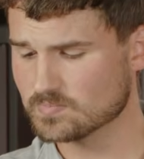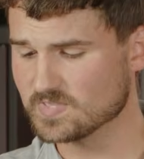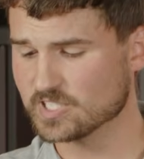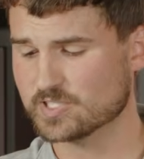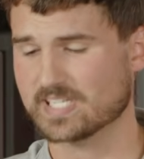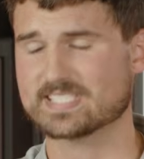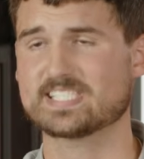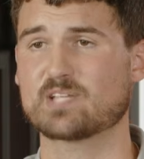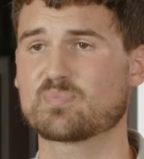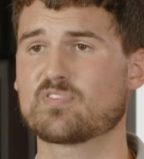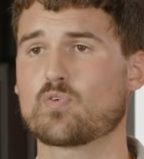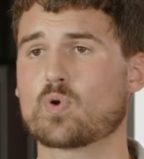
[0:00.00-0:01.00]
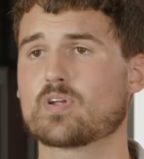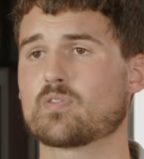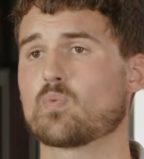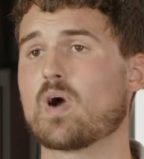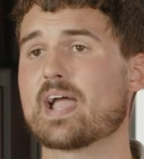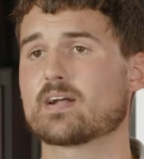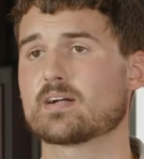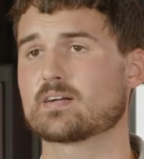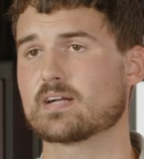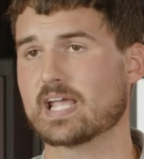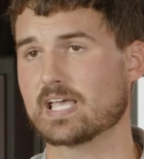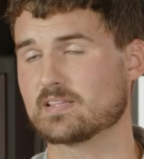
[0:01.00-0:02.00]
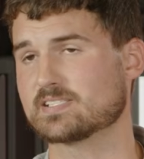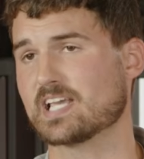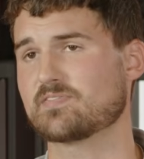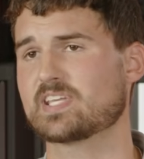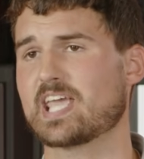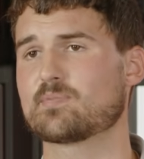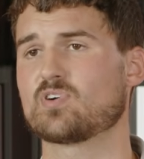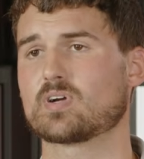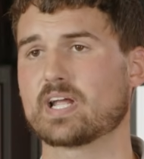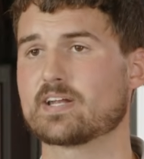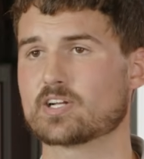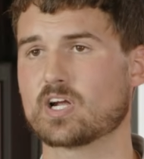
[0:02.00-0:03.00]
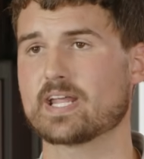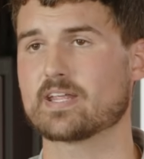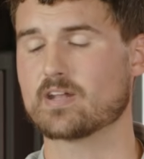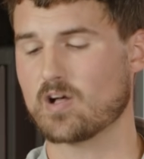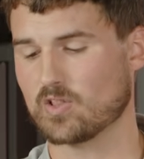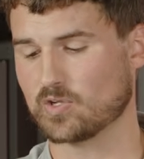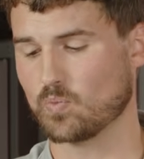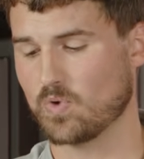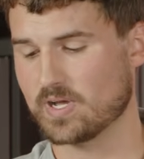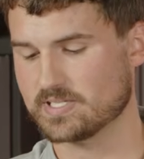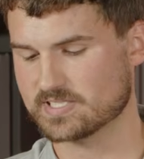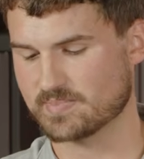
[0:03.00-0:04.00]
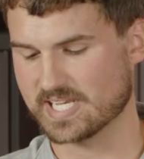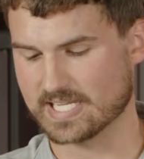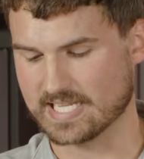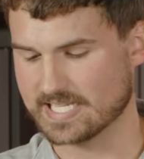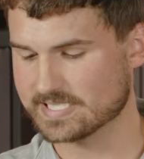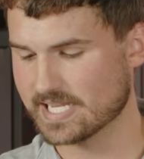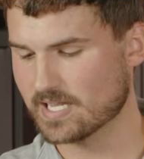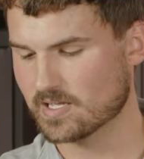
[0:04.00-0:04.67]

So as I said before, the wire and the safety cable are integrated all in one to make it easy.